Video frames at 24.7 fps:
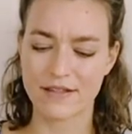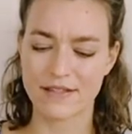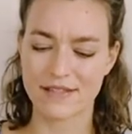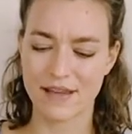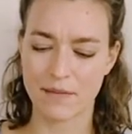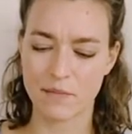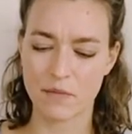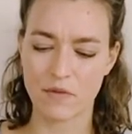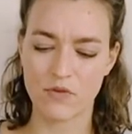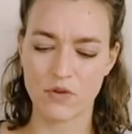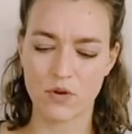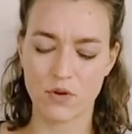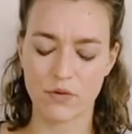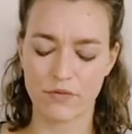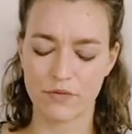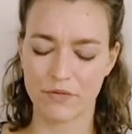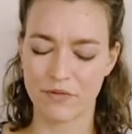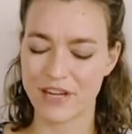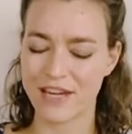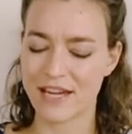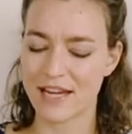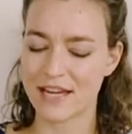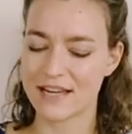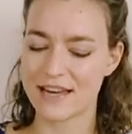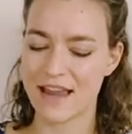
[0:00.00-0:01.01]
Some of you have
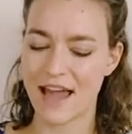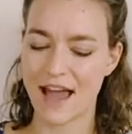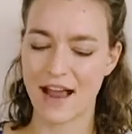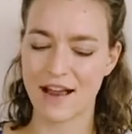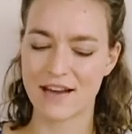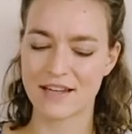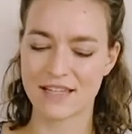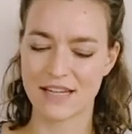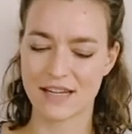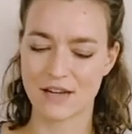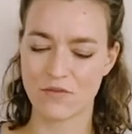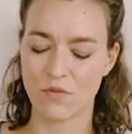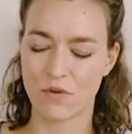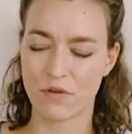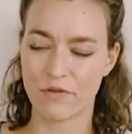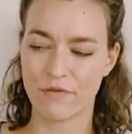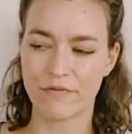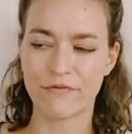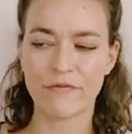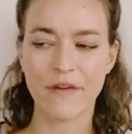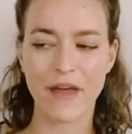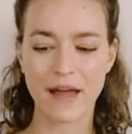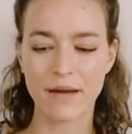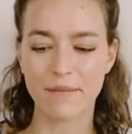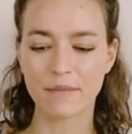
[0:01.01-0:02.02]
reconnected with
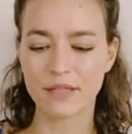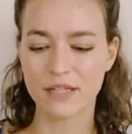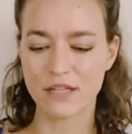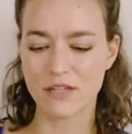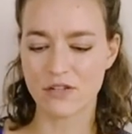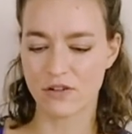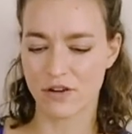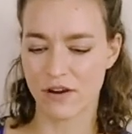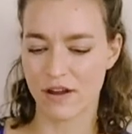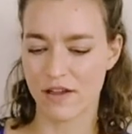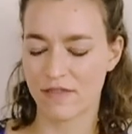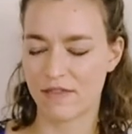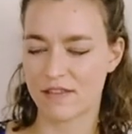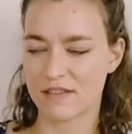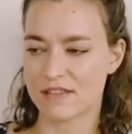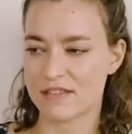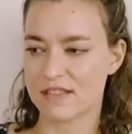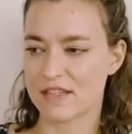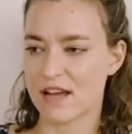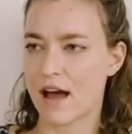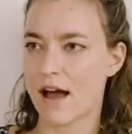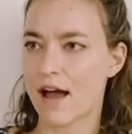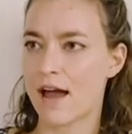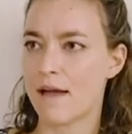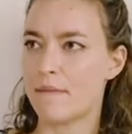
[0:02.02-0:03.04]
family during this
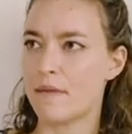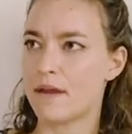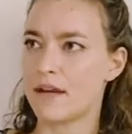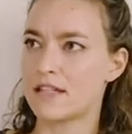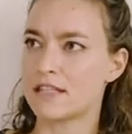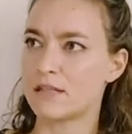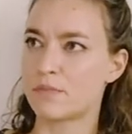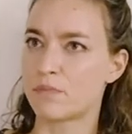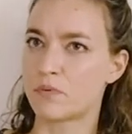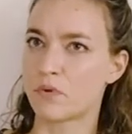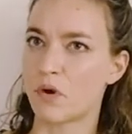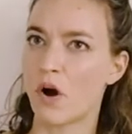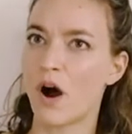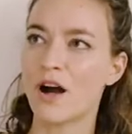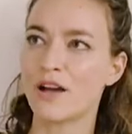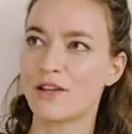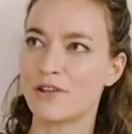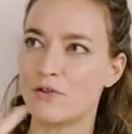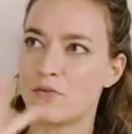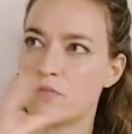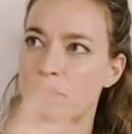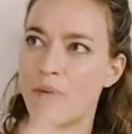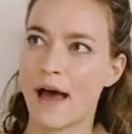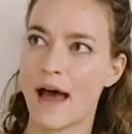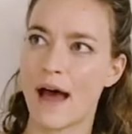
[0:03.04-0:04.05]
time, and it's brought you
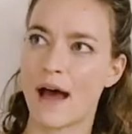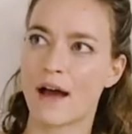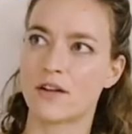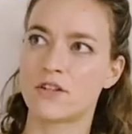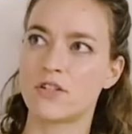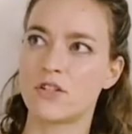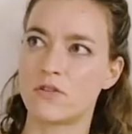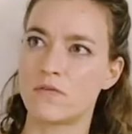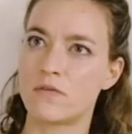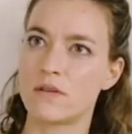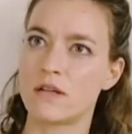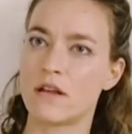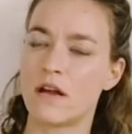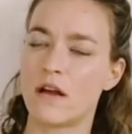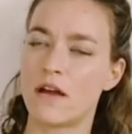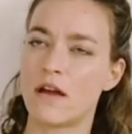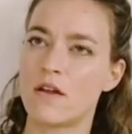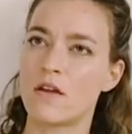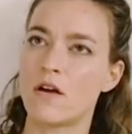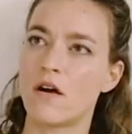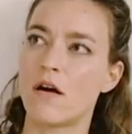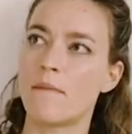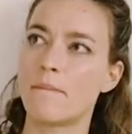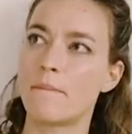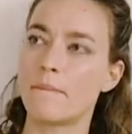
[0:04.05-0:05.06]
back to
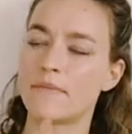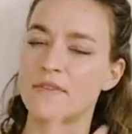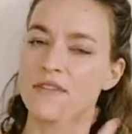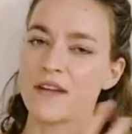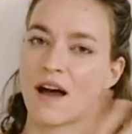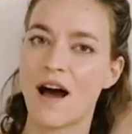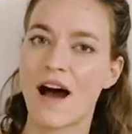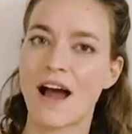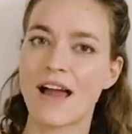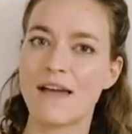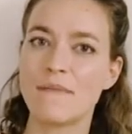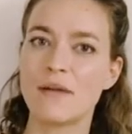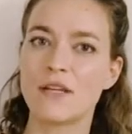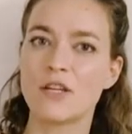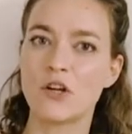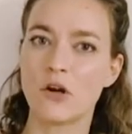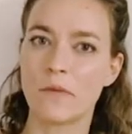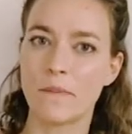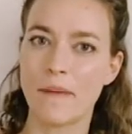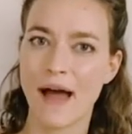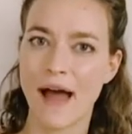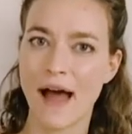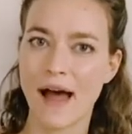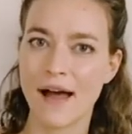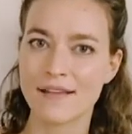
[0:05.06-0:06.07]
a time in your
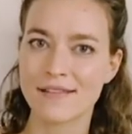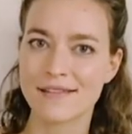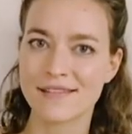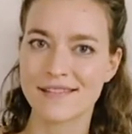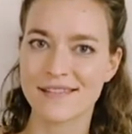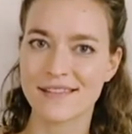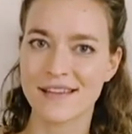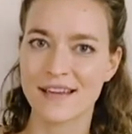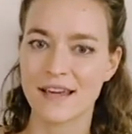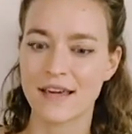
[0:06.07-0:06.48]
past.